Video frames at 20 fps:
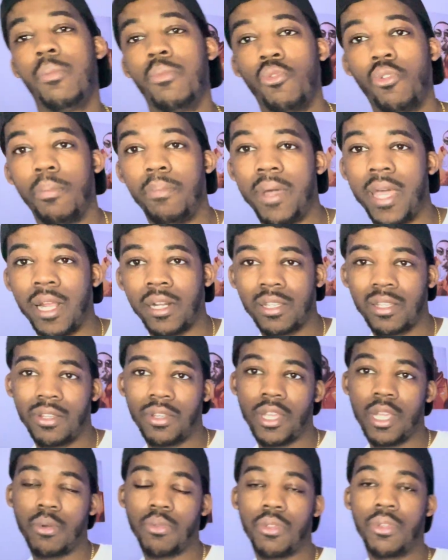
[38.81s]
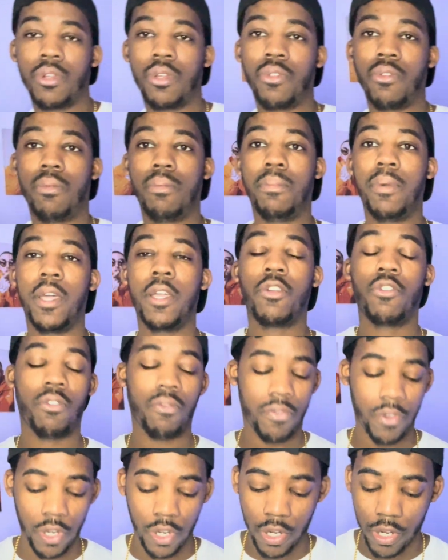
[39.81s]
We're back today with another banger
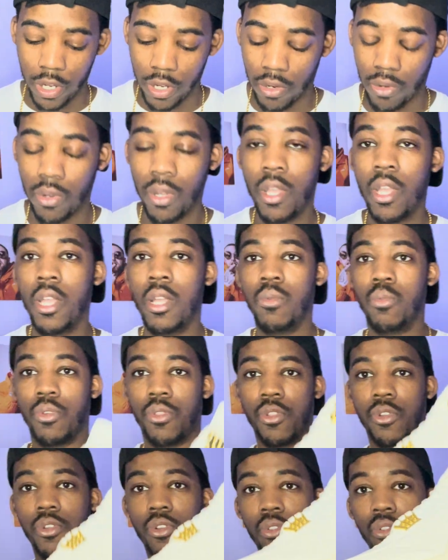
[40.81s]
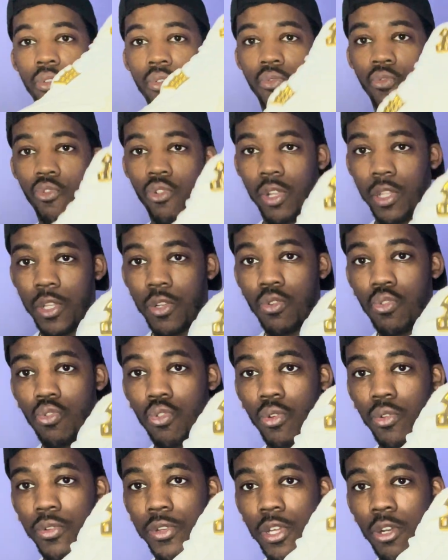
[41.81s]
video with another really
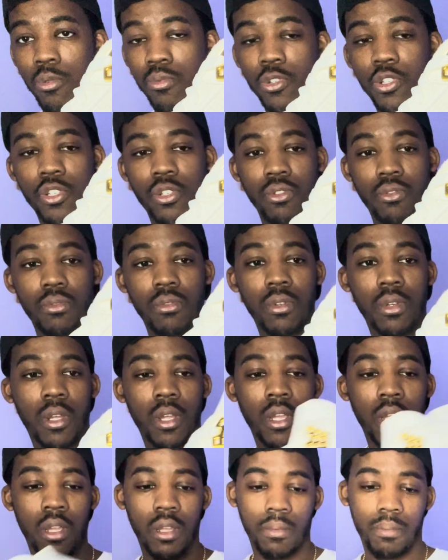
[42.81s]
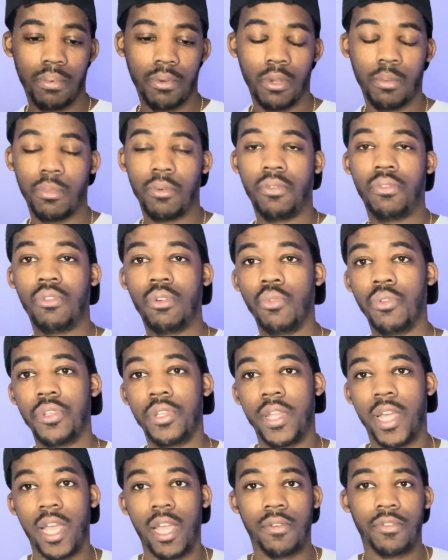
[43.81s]
cool dope shoe. But before we
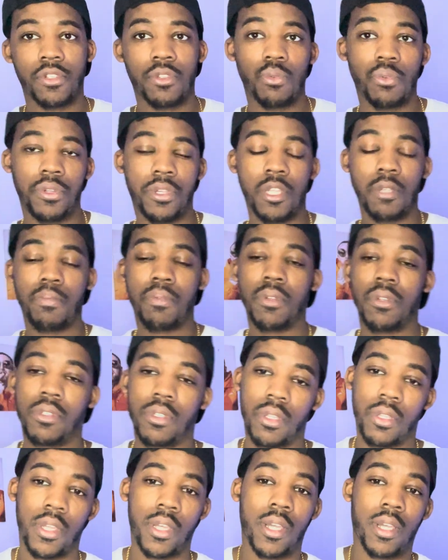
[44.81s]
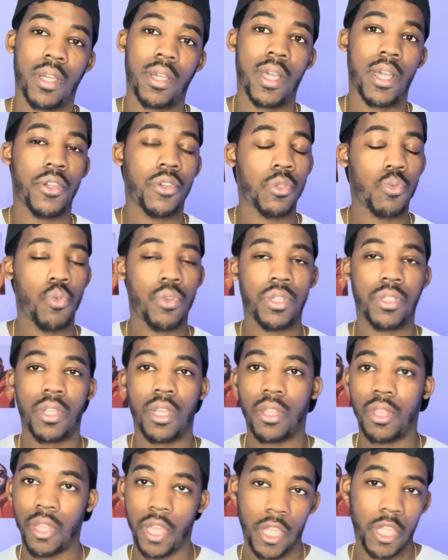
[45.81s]
dive too deep into that, I just want to say
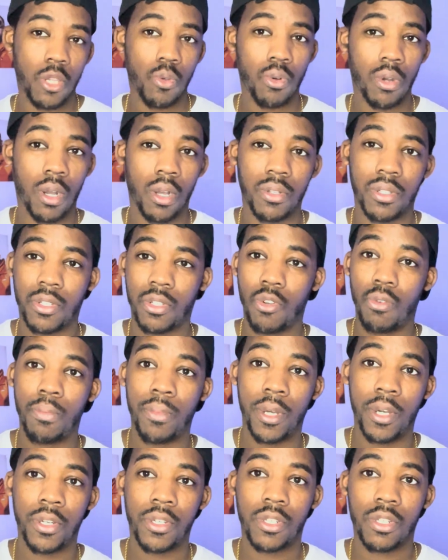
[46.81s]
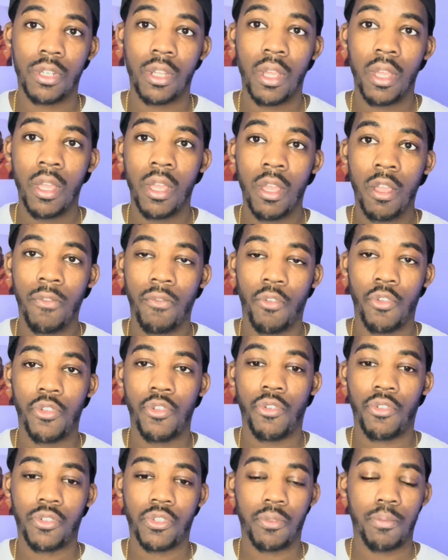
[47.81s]
thank you all so much for
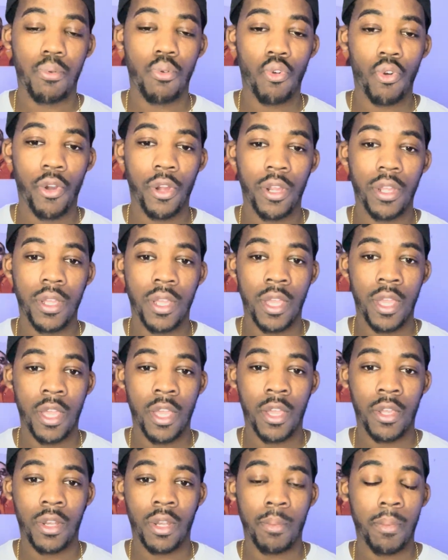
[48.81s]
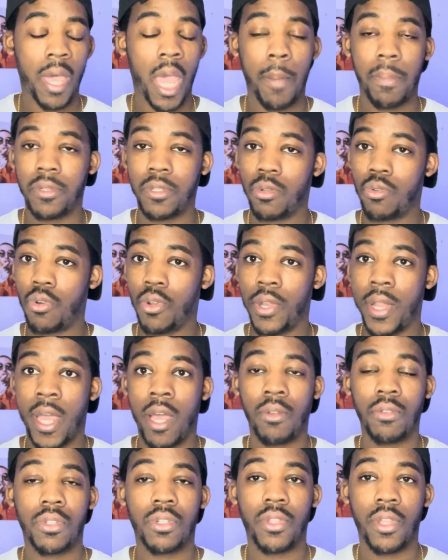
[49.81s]
your support, and I'm happy to
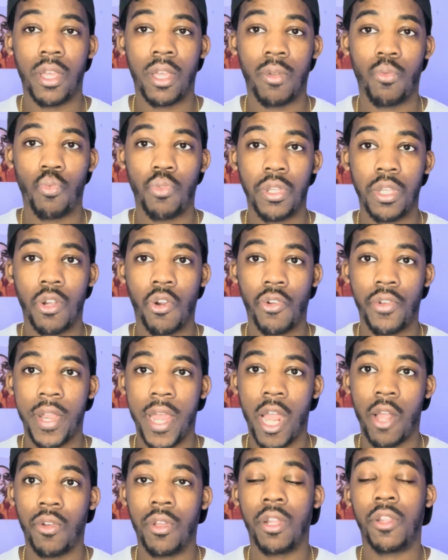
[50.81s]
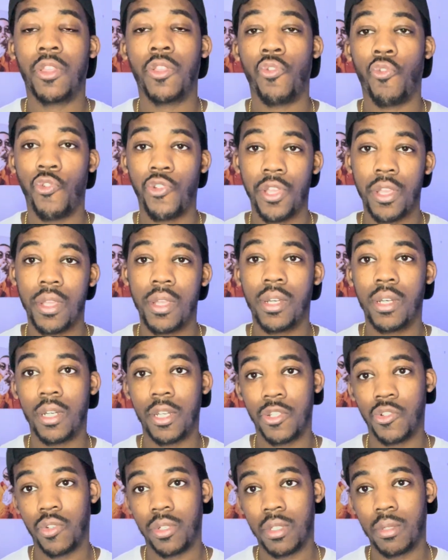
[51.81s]
announce that we are now at
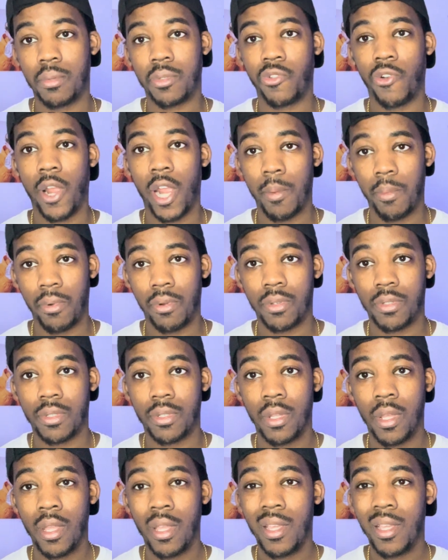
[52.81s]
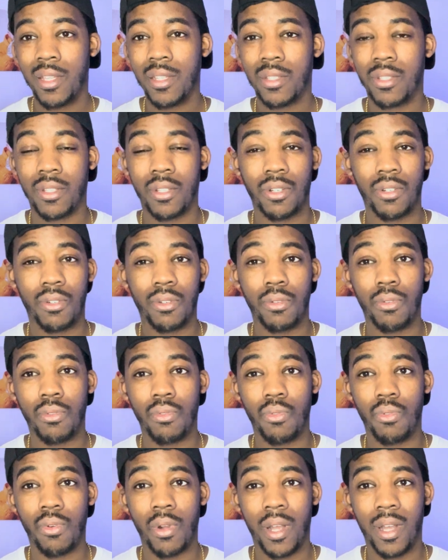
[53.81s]
300 subscribers.
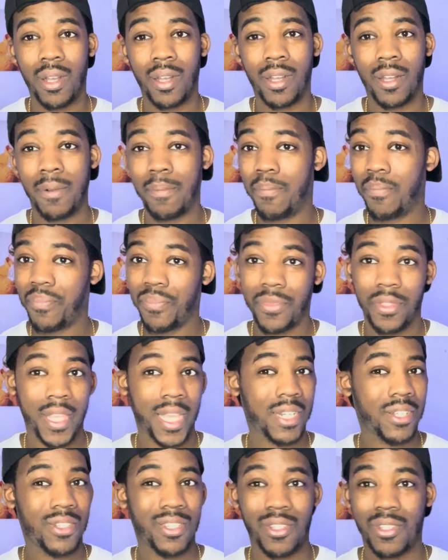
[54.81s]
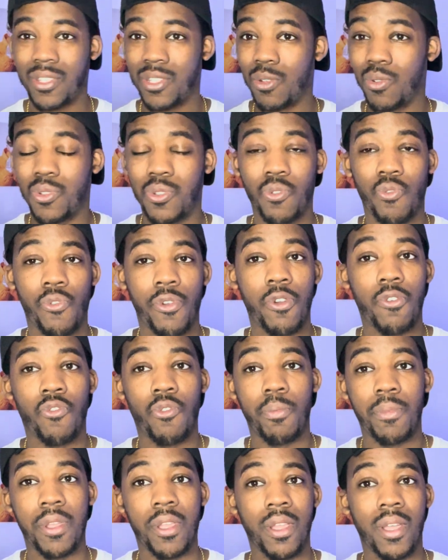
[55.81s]
So that's just so surreal for
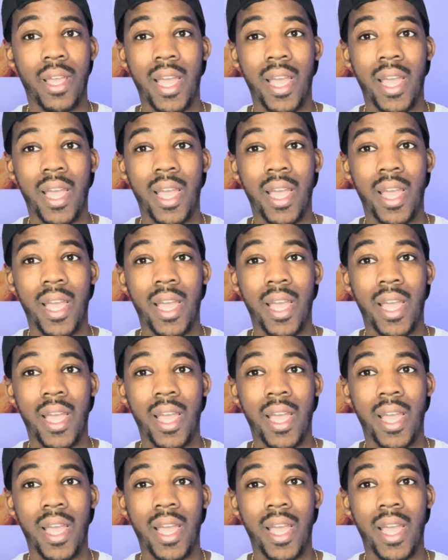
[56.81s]
me.